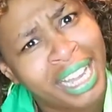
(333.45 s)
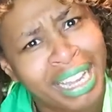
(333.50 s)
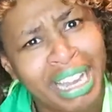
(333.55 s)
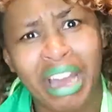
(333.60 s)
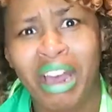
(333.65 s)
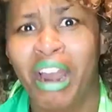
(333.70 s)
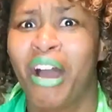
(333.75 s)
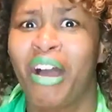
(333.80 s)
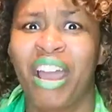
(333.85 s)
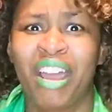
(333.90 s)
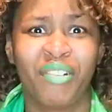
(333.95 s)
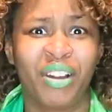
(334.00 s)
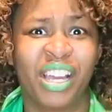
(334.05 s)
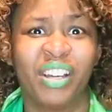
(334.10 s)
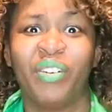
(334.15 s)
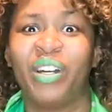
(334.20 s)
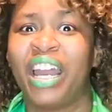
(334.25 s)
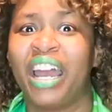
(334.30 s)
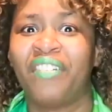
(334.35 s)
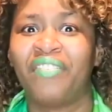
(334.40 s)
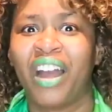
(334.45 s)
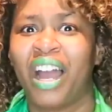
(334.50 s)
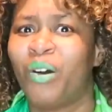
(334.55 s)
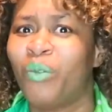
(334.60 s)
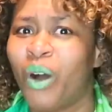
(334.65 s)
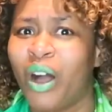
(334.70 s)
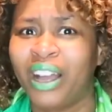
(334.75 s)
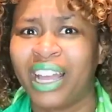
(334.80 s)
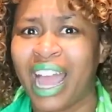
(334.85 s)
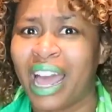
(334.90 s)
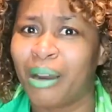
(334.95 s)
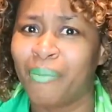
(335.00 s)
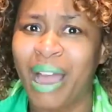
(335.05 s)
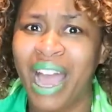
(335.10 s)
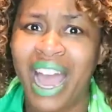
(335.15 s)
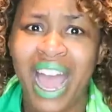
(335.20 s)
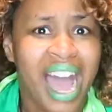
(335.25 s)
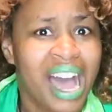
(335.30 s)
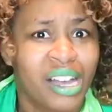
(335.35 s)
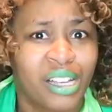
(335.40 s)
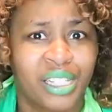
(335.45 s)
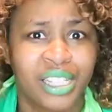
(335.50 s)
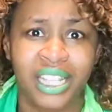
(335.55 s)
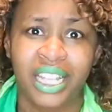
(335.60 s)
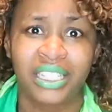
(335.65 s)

You know, and whenever I walk out of my house,